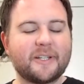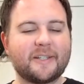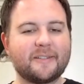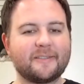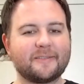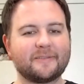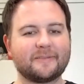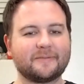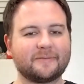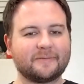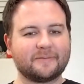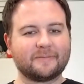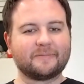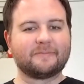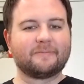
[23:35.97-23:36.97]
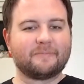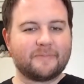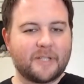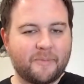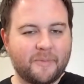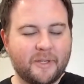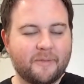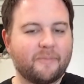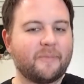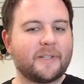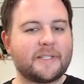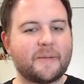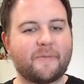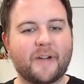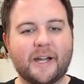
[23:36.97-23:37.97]
I mean,
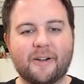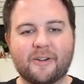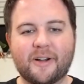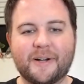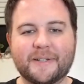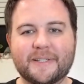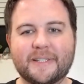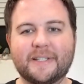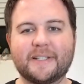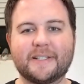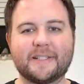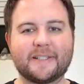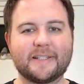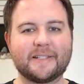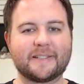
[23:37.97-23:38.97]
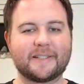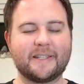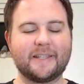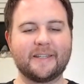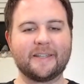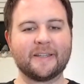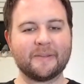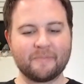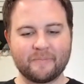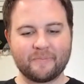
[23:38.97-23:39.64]
except for Erik Karlsson is is the